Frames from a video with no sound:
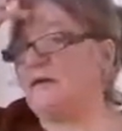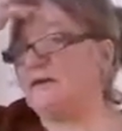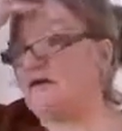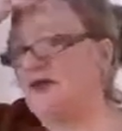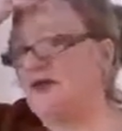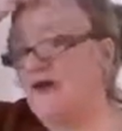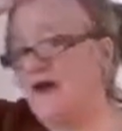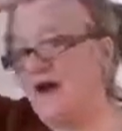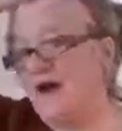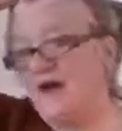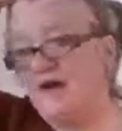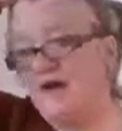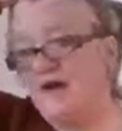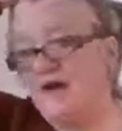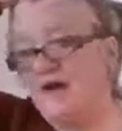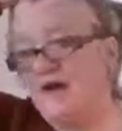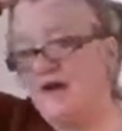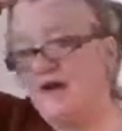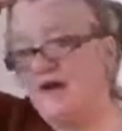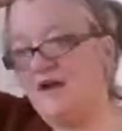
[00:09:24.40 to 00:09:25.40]

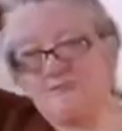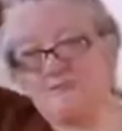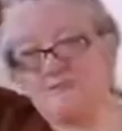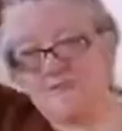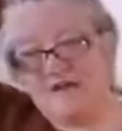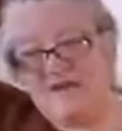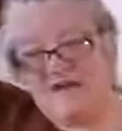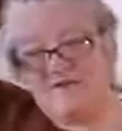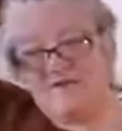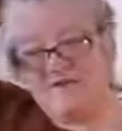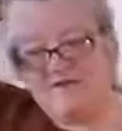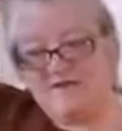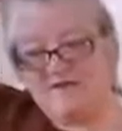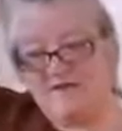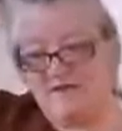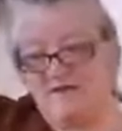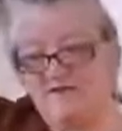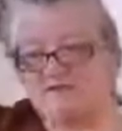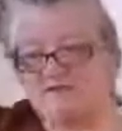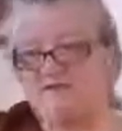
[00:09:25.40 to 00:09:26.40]
colleague Patty
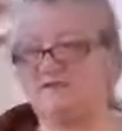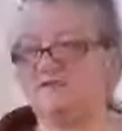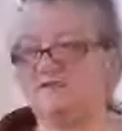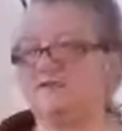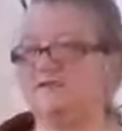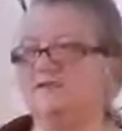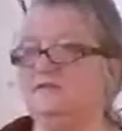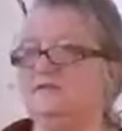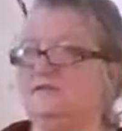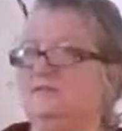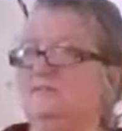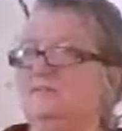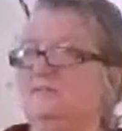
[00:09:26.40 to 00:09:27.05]
Townsend